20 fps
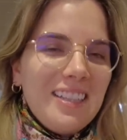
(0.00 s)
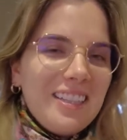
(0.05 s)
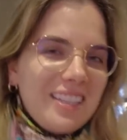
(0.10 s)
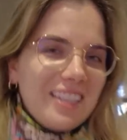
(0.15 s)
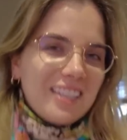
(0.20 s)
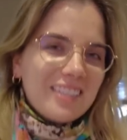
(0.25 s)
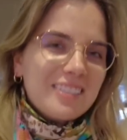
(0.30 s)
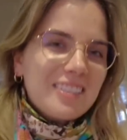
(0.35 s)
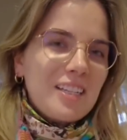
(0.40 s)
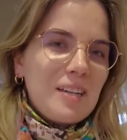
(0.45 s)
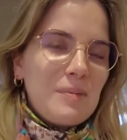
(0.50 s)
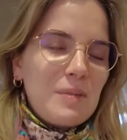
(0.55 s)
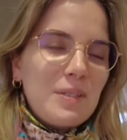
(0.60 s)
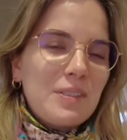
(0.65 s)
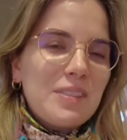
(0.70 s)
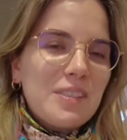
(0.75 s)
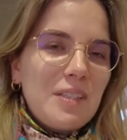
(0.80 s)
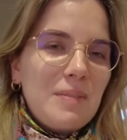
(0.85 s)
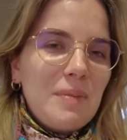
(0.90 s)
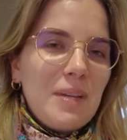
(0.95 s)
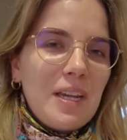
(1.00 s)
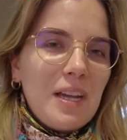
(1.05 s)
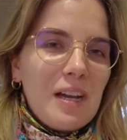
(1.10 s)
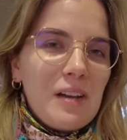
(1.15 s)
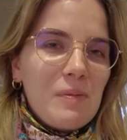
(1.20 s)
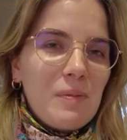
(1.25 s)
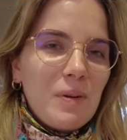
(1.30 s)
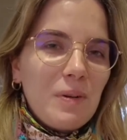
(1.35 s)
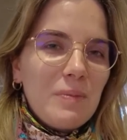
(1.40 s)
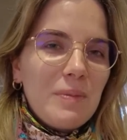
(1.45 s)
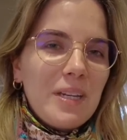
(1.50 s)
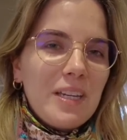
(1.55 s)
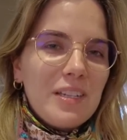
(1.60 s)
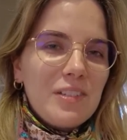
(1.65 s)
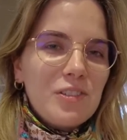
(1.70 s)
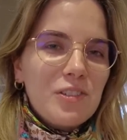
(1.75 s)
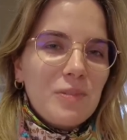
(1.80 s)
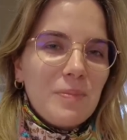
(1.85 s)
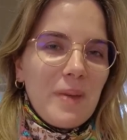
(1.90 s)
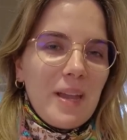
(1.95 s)
The next time you see me, I will be
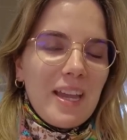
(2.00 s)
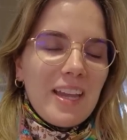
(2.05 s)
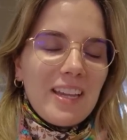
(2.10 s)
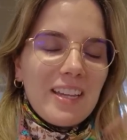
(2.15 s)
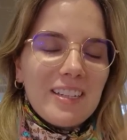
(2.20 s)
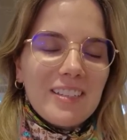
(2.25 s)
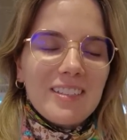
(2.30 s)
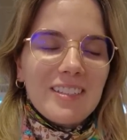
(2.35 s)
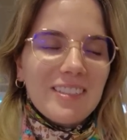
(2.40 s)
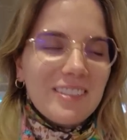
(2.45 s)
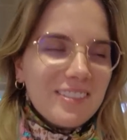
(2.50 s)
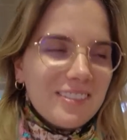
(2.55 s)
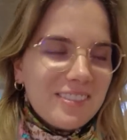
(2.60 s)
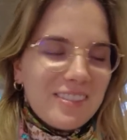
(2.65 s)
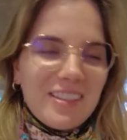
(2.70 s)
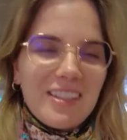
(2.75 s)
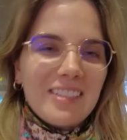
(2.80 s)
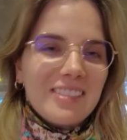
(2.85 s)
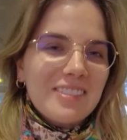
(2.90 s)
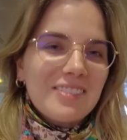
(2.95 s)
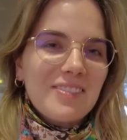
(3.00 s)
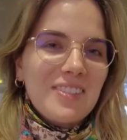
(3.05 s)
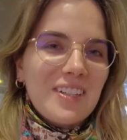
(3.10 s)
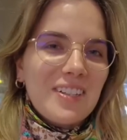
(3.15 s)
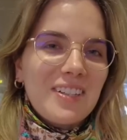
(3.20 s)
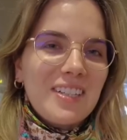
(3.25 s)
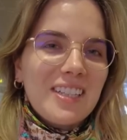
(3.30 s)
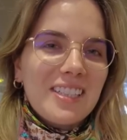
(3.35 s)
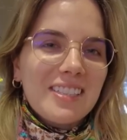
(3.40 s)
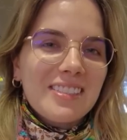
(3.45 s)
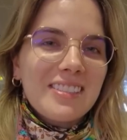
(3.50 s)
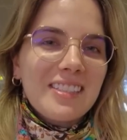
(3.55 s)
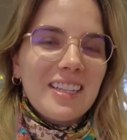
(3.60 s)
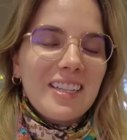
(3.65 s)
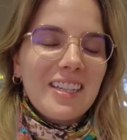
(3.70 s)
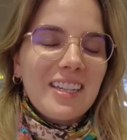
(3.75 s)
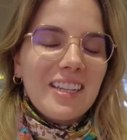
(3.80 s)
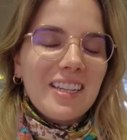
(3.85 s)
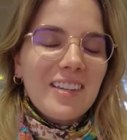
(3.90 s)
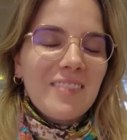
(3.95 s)
in Japan, so that is very
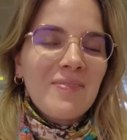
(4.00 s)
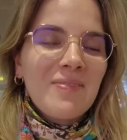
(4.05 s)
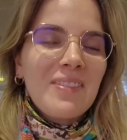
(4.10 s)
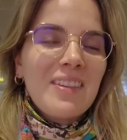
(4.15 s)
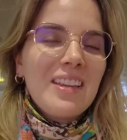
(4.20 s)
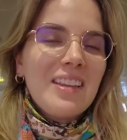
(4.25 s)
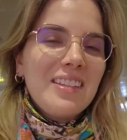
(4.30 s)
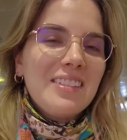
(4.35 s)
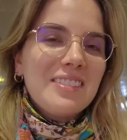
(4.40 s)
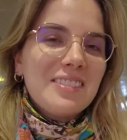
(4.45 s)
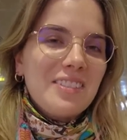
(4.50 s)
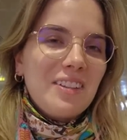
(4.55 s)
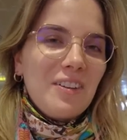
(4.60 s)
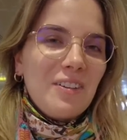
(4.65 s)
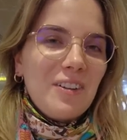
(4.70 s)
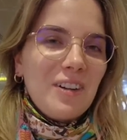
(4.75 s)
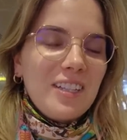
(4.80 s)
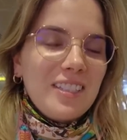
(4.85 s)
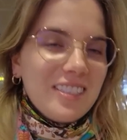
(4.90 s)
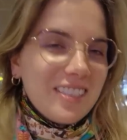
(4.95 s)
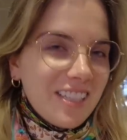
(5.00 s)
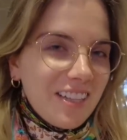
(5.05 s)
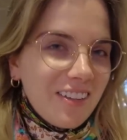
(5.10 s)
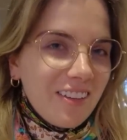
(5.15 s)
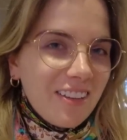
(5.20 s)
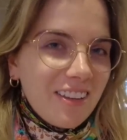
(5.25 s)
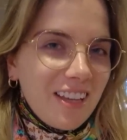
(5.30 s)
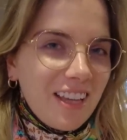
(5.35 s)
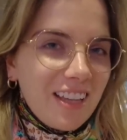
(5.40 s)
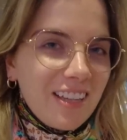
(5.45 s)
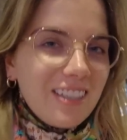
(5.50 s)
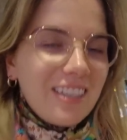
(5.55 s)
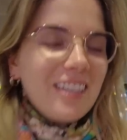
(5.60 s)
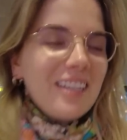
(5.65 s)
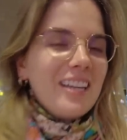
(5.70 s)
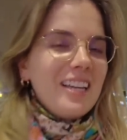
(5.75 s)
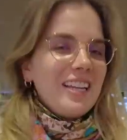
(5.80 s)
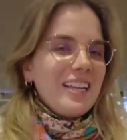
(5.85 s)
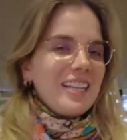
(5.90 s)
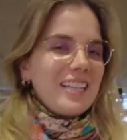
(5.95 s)
exciting. So until then,
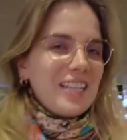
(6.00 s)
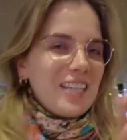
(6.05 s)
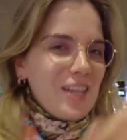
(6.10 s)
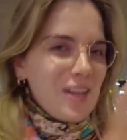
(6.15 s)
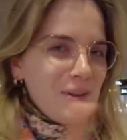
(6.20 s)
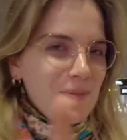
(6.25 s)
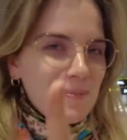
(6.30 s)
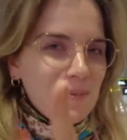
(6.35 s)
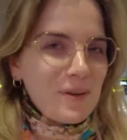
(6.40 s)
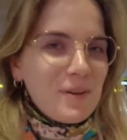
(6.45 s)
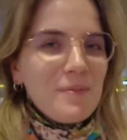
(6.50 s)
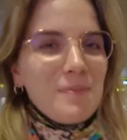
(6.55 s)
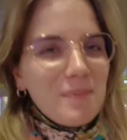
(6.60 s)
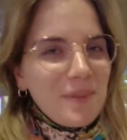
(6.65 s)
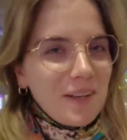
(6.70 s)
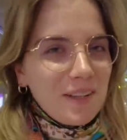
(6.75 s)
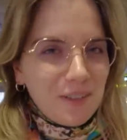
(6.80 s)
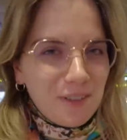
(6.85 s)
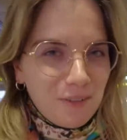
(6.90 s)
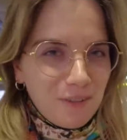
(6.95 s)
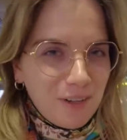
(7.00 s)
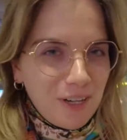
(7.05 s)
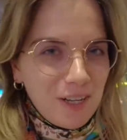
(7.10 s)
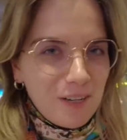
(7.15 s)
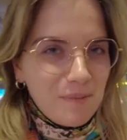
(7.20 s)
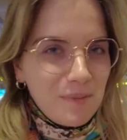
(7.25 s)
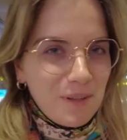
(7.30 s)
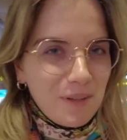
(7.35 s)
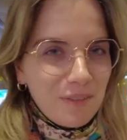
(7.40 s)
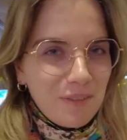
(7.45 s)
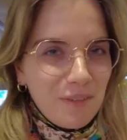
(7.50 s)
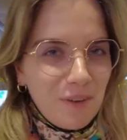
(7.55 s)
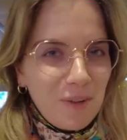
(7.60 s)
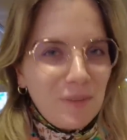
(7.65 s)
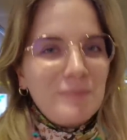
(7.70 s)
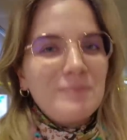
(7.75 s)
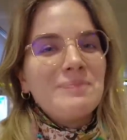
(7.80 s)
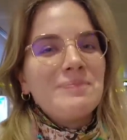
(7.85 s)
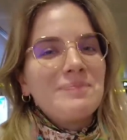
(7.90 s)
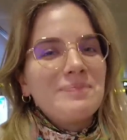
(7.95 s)
keep being your own kind of
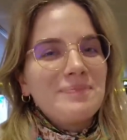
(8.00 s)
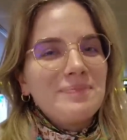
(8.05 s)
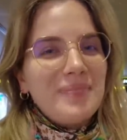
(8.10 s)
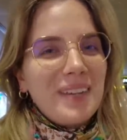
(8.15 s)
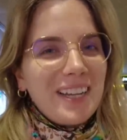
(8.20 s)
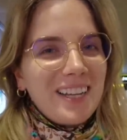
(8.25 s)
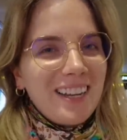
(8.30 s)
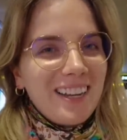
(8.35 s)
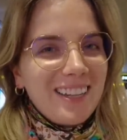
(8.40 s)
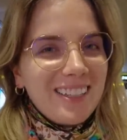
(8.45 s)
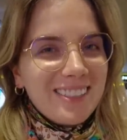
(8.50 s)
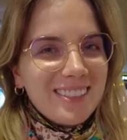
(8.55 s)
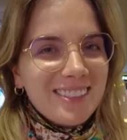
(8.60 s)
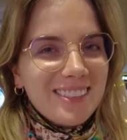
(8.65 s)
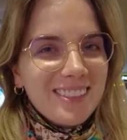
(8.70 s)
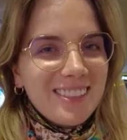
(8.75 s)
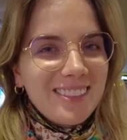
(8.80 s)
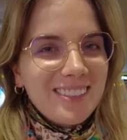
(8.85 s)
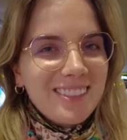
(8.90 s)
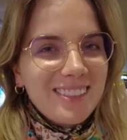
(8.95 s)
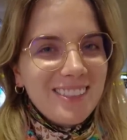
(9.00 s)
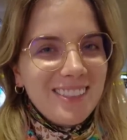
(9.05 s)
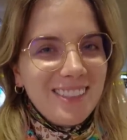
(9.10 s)
beautiful. Bye, guys.